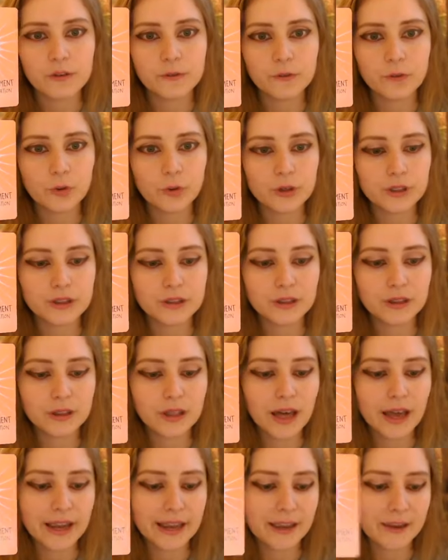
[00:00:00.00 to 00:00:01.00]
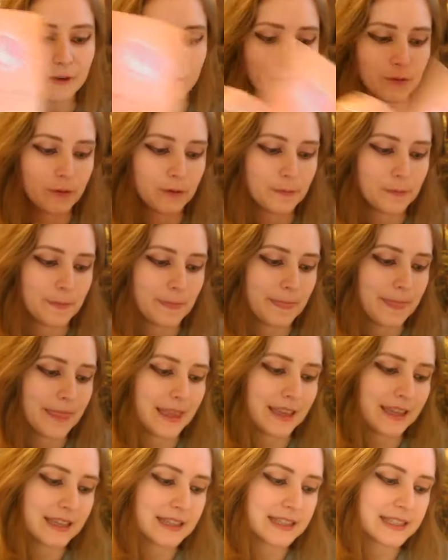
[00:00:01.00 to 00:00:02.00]
for life.
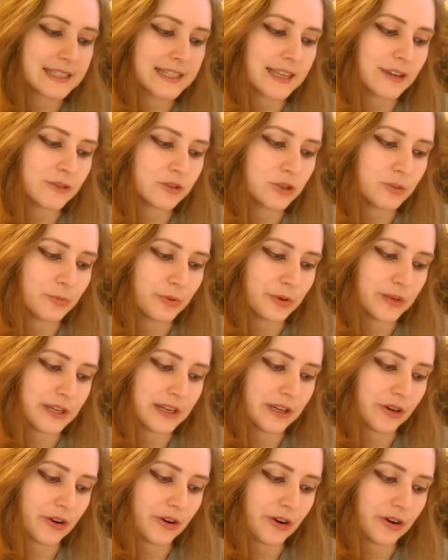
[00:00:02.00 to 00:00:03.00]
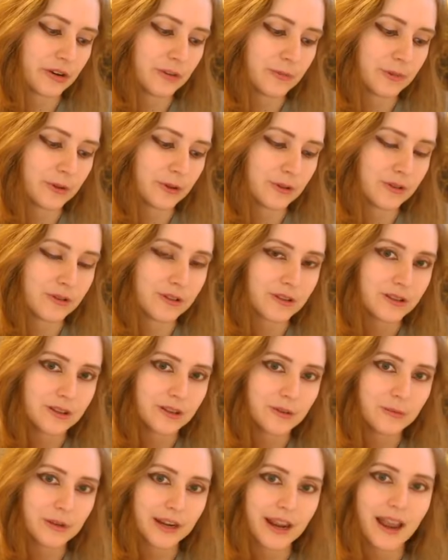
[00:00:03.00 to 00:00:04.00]
Can sound pretty incredible,
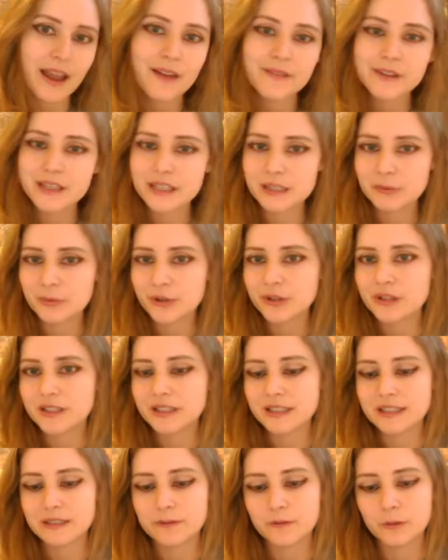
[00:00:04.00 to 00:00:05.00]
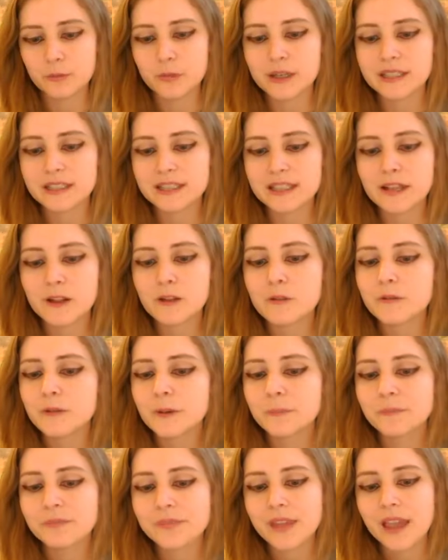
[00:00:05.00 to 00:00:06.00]
but I have experienced it for myself.
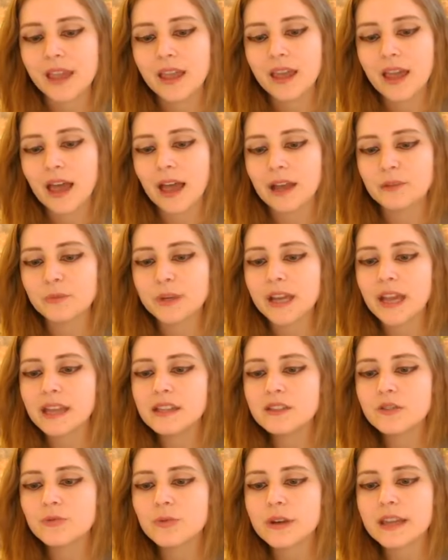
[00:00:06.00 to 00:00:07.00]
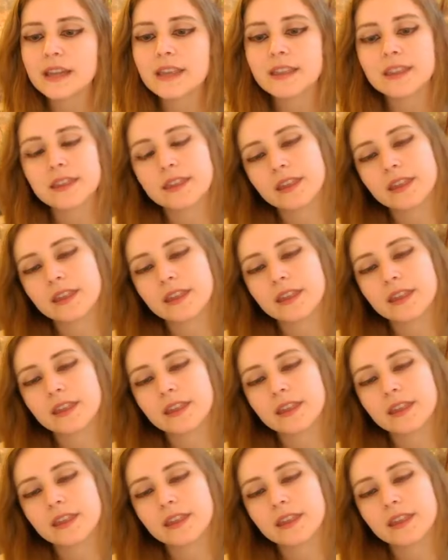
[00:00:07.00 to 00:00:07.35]
And we end with,